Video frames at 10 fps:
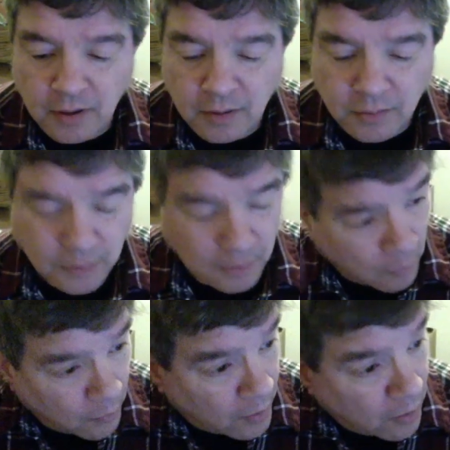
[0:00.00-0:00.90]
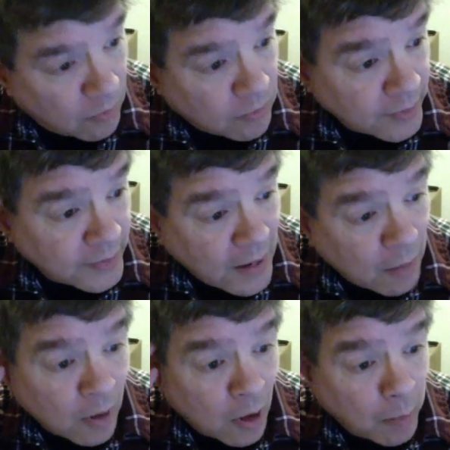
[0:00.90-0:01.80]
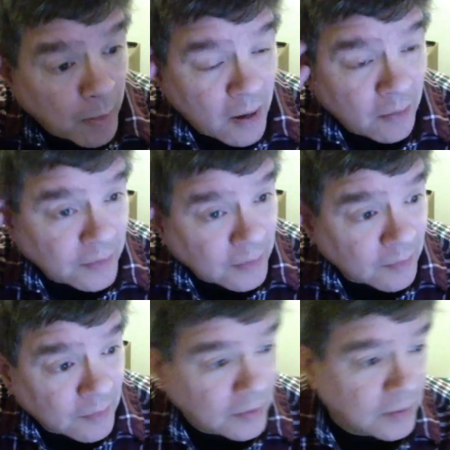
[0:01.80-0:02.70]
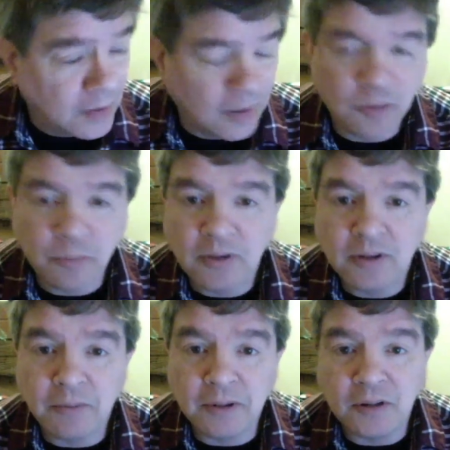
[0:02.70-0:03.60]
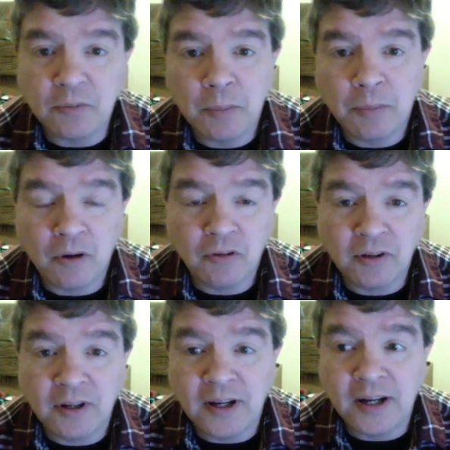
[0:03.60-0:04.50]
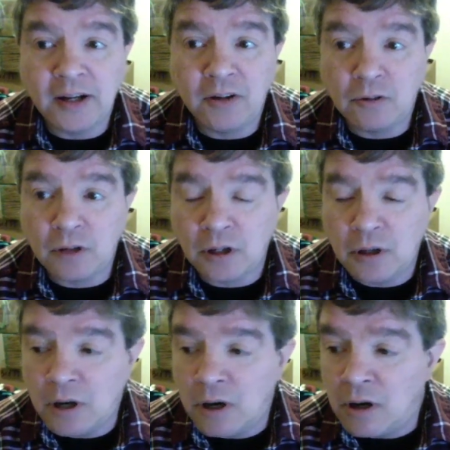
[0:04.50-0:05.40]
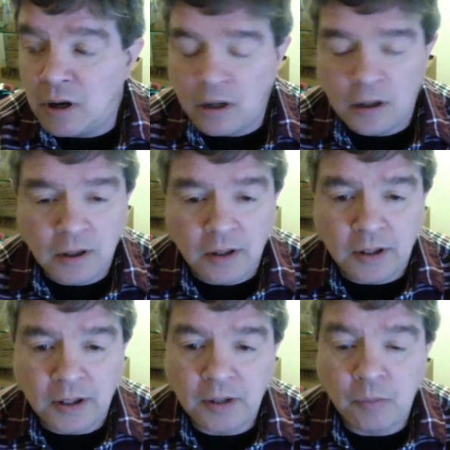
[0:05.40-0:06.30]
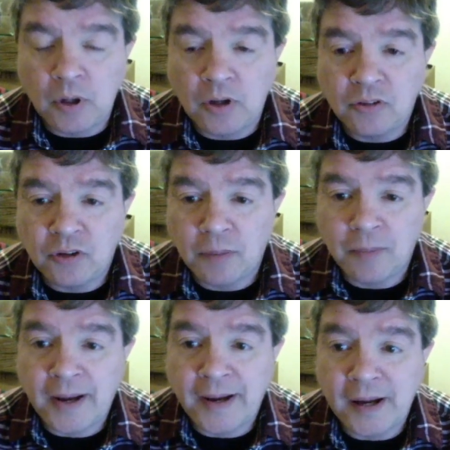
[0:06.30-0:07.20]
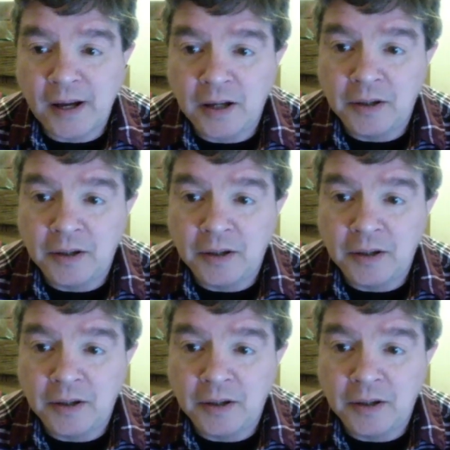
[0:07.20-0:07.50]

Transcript: So hopefully that will help out, especially with this one person. He was my